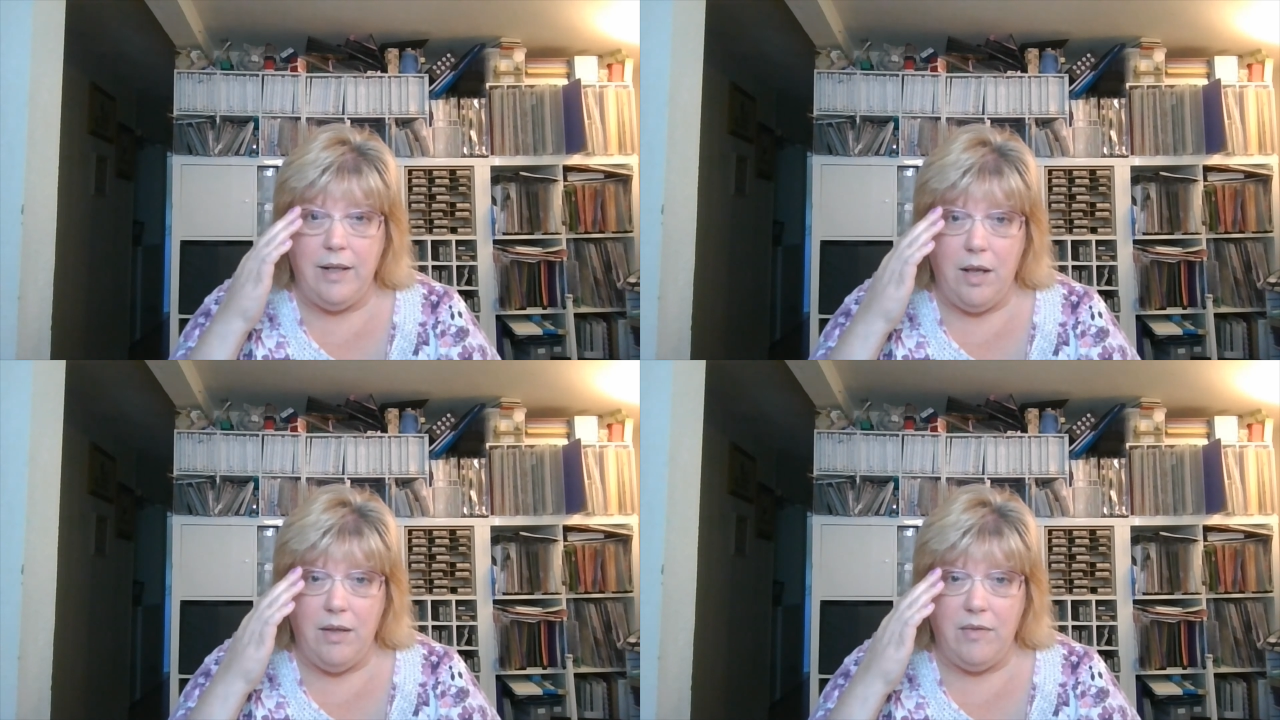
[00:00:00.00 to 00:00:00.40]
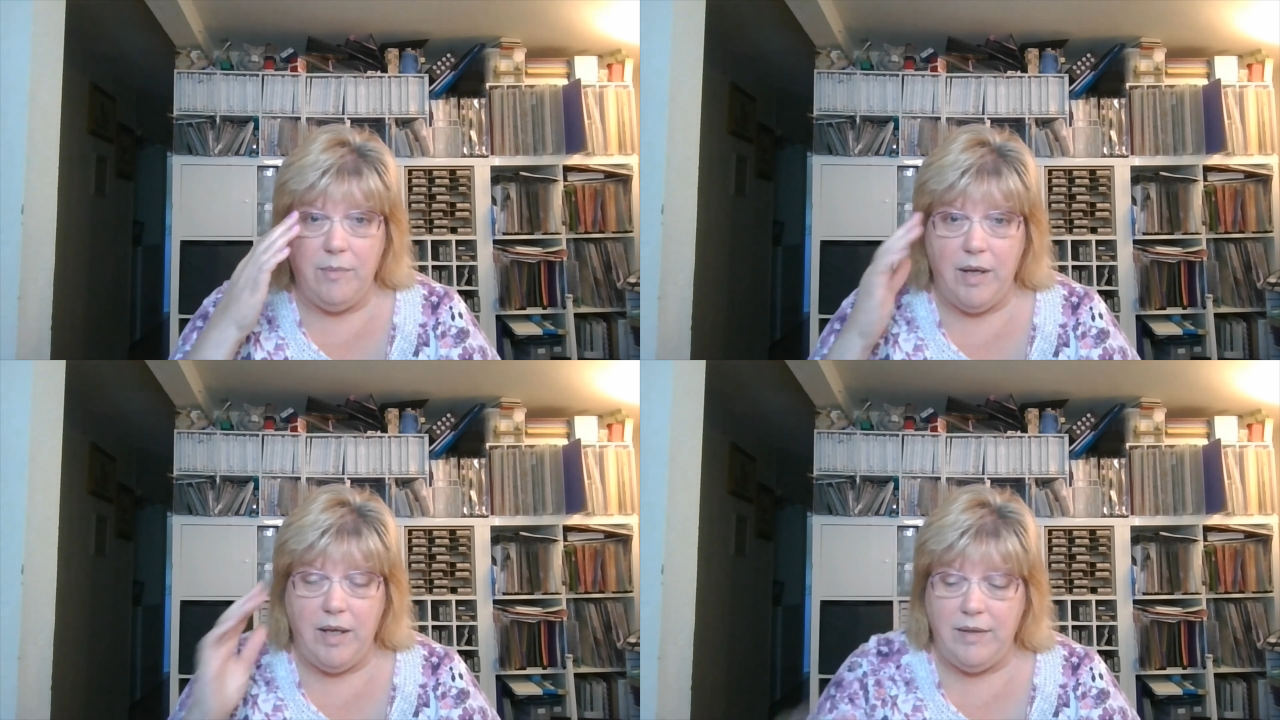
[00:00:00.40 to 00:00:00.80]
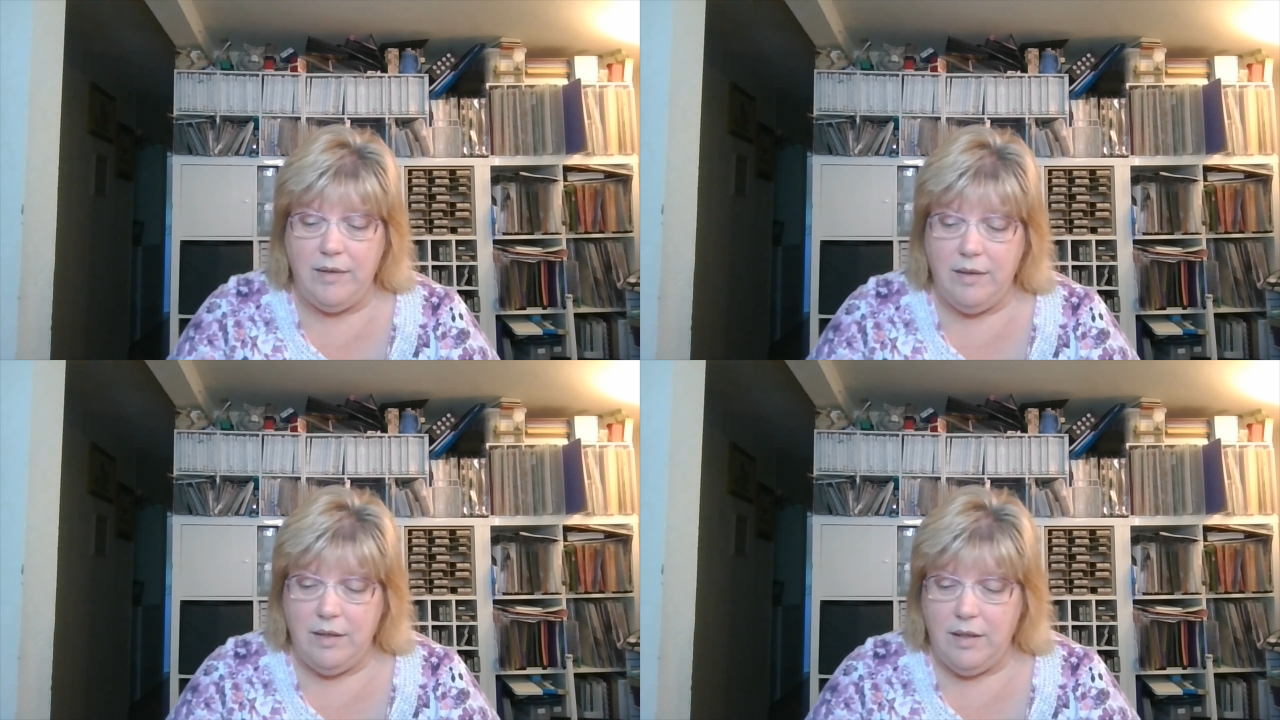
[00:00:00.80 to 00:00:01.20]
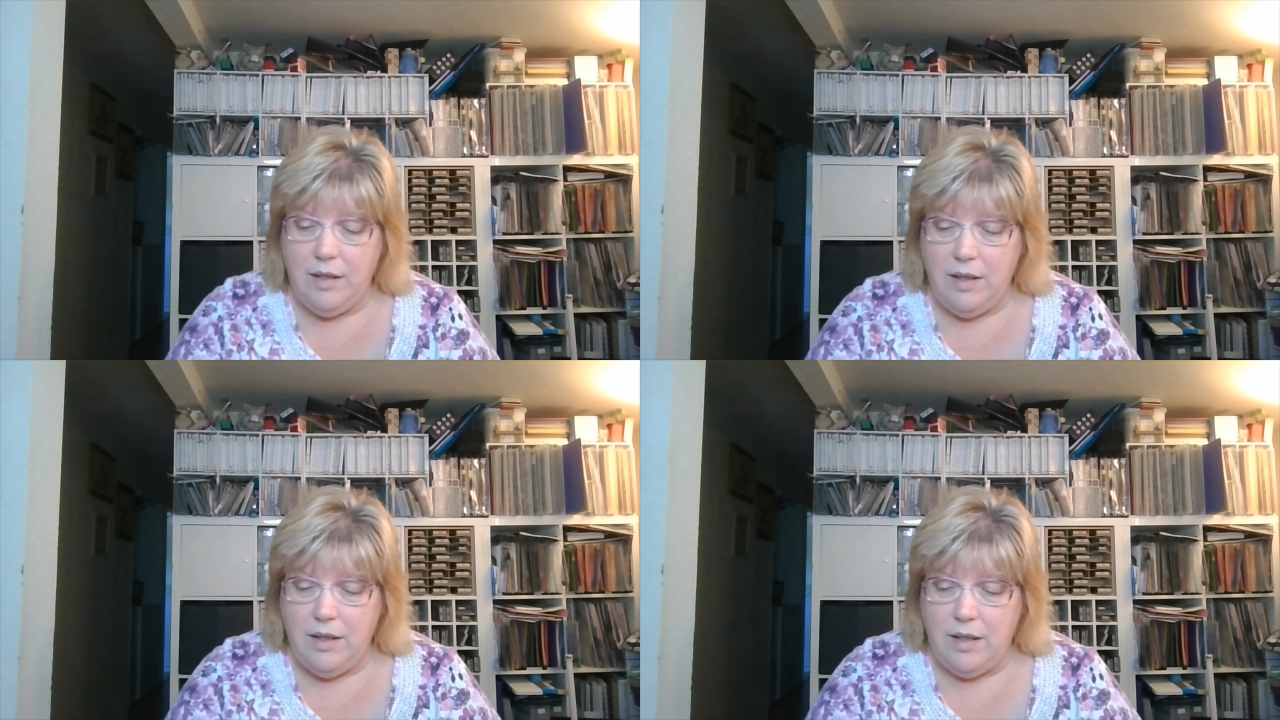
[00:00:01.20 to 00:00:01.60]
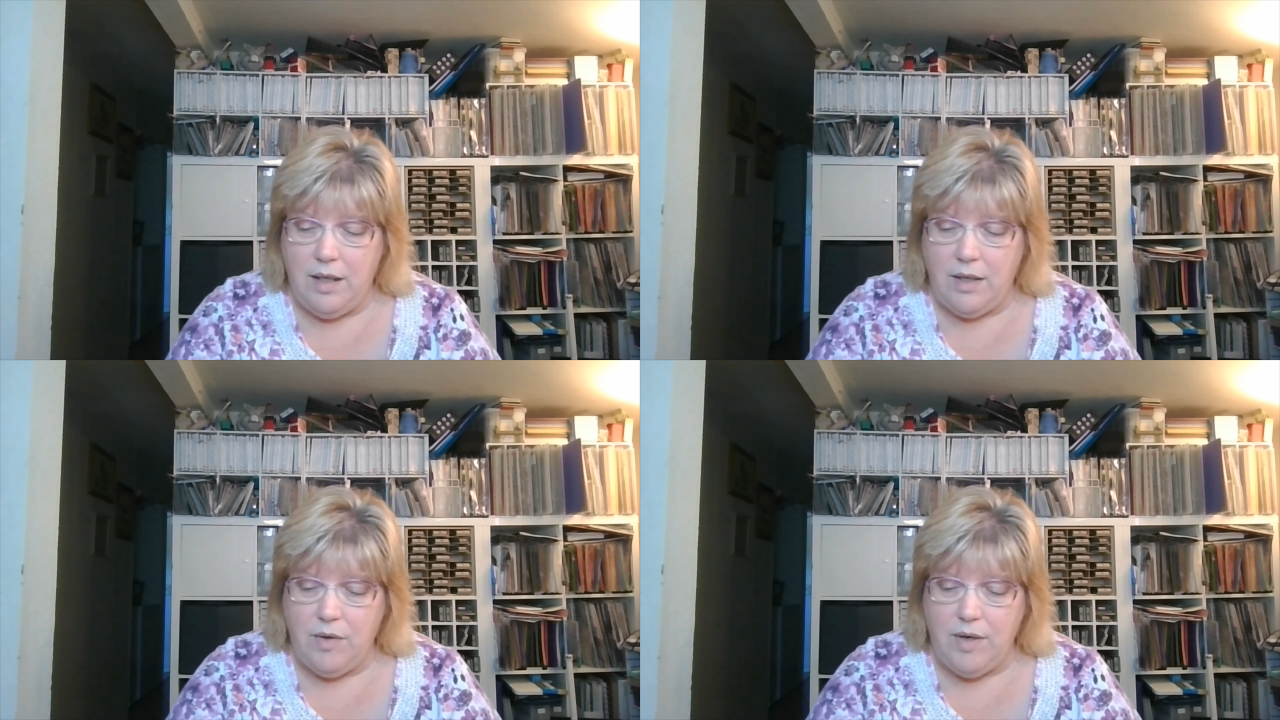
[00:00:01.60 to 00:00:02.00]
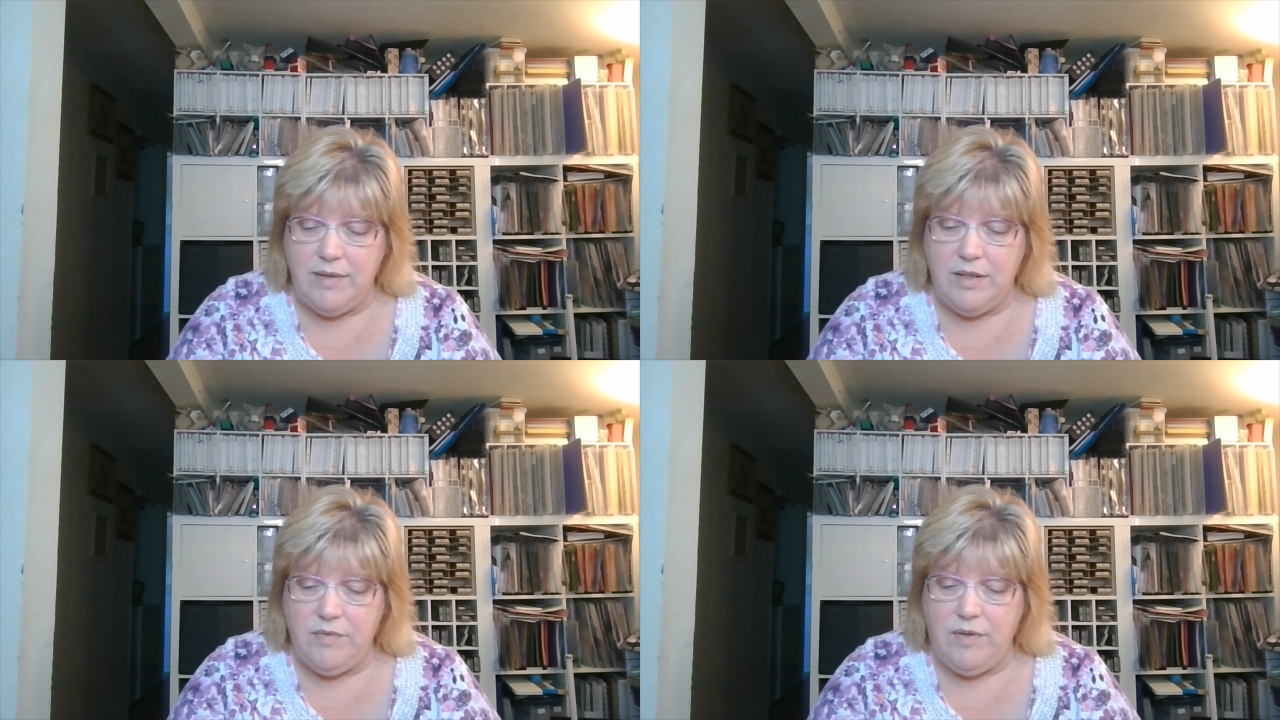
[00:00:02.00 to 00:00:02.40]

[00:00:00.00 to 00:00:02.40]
all of my cross stitch